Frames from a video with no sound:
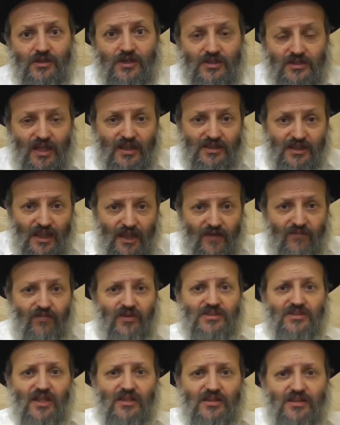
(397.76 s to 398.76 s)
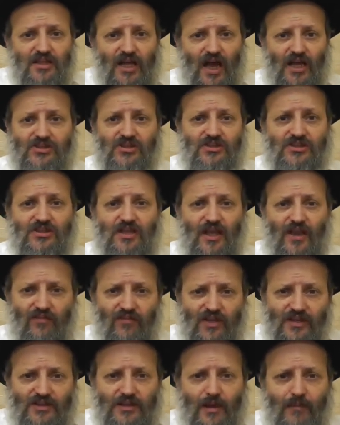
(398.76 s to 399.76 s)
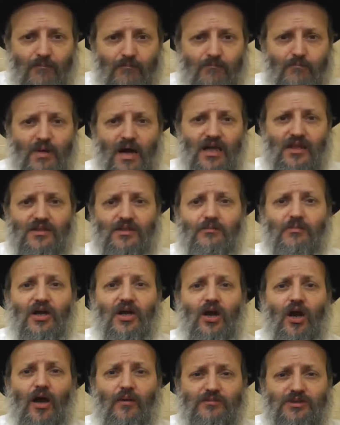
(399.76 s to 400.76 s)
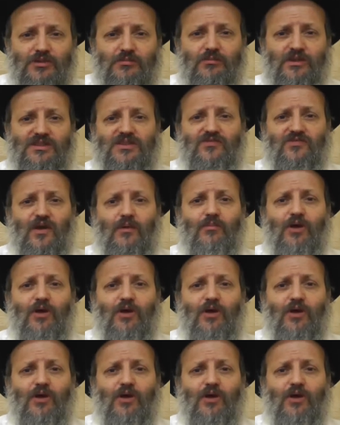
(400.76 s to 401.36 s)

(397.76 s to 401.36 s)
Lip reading: that even the dust, even the mud becomes mitzvah,